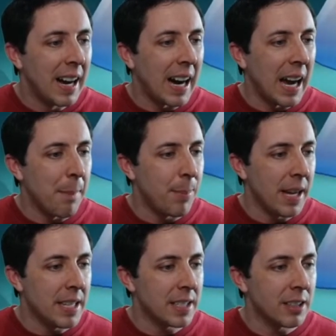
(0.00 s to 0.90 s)
I
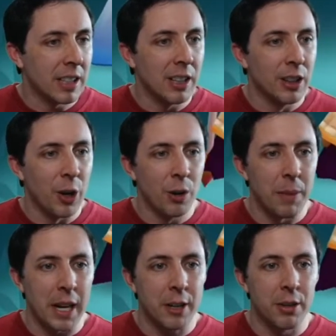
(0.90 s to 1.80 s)
basically lowered
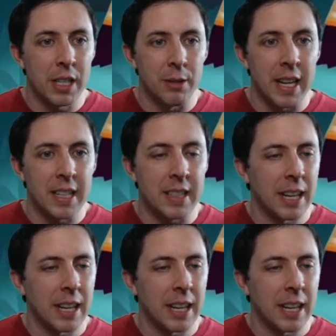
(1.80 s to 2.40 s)
my crit rate.